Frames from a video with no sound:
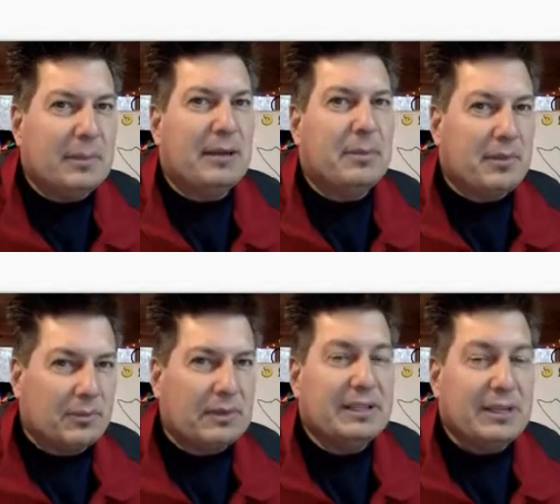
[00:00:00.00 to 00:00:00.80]
up with a
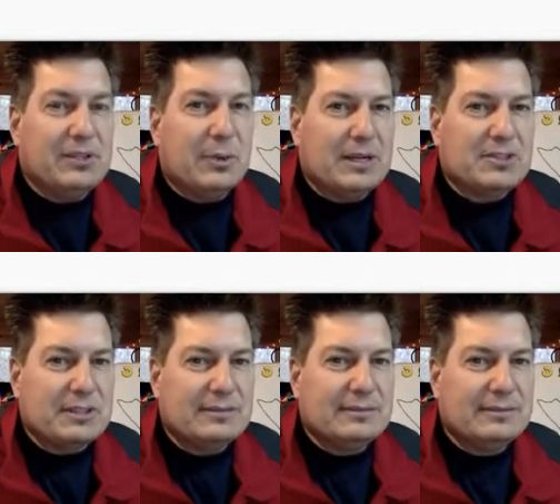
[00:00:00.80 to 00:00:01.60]
really good
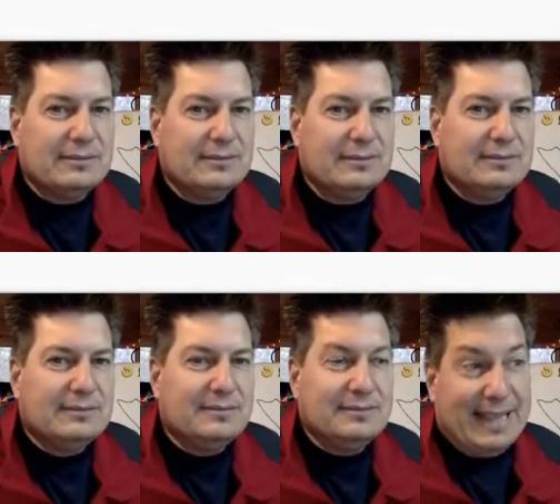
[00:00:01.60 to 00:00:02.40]
question.
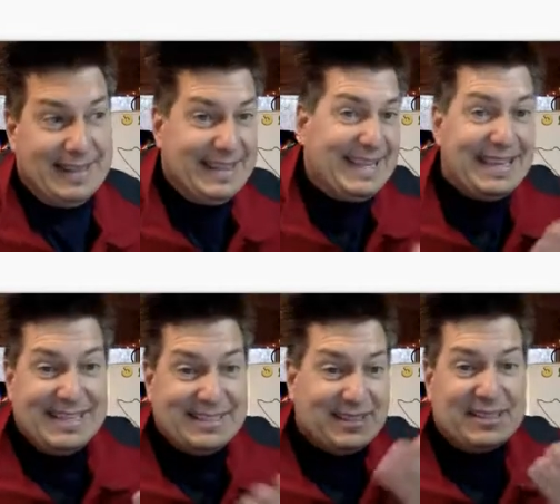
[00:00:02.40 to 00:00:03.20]
And
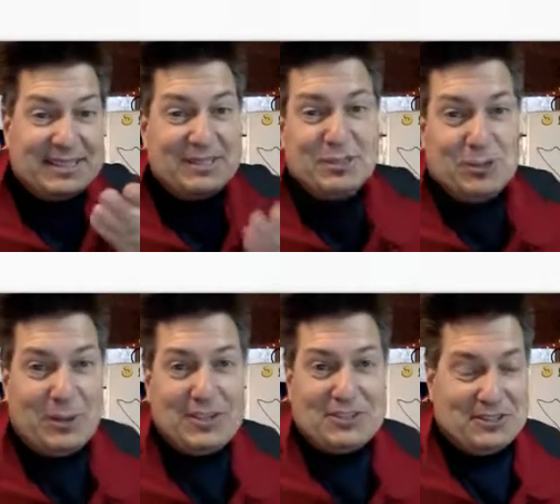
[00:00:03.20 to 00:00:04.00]
these are essential
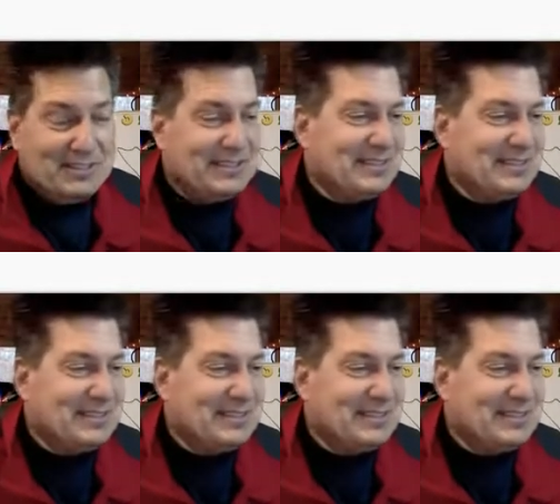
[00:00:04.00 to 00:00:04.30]
questions.